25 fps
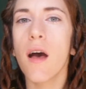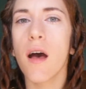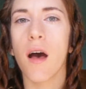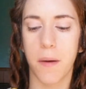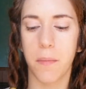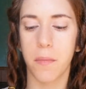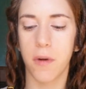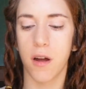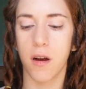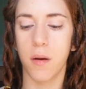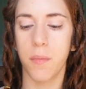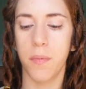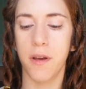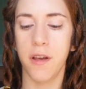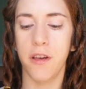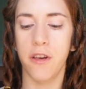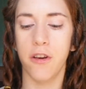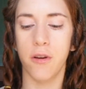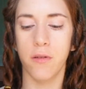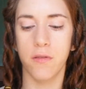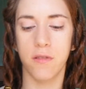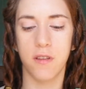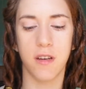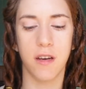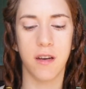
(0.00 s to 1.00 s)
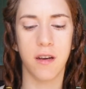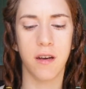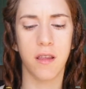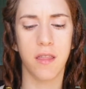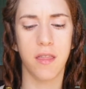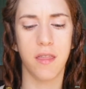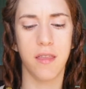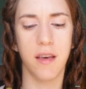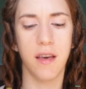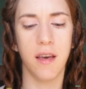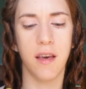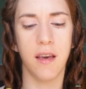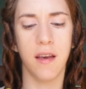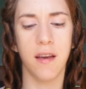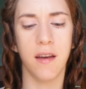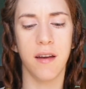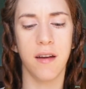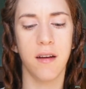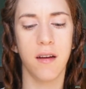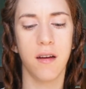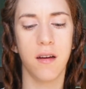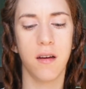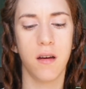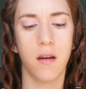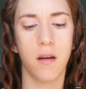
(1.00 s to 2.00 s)
I'm going to be using
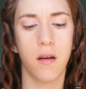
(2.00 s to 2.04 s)
the